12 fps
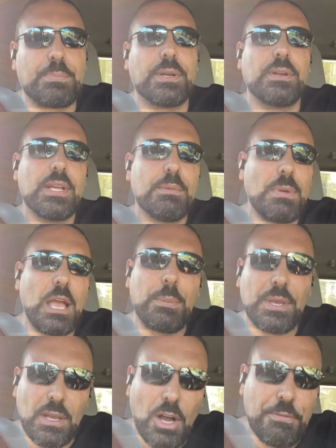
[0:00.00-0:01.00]
but
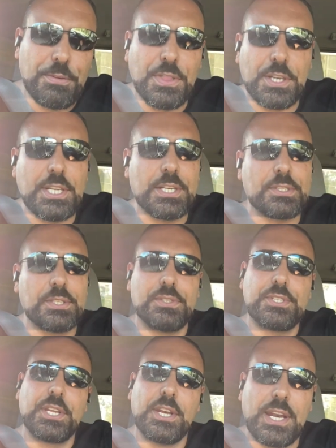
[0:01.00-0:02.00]
maybe off in the
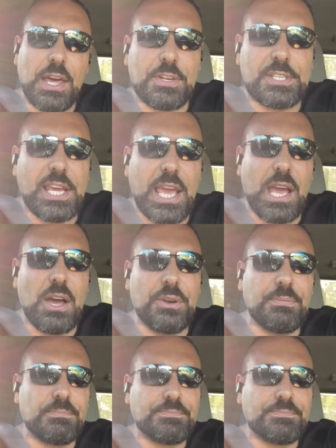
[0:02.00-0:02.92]
distance in another town